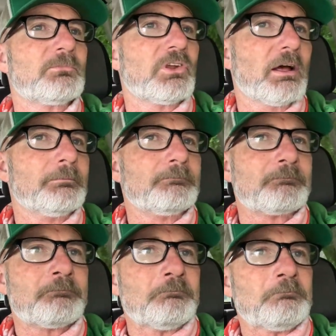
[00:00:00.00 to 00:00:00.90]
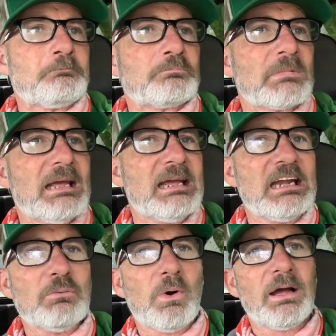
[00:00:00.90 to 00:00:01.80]
So,
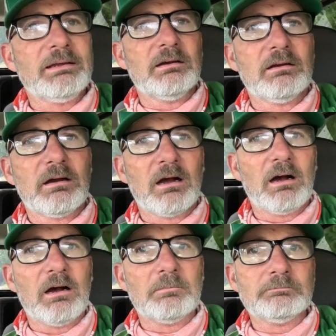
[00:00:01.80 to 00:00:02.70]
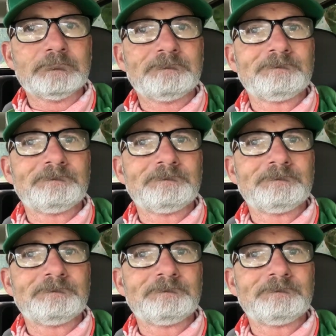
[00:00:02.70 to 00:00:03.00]
anyway, um,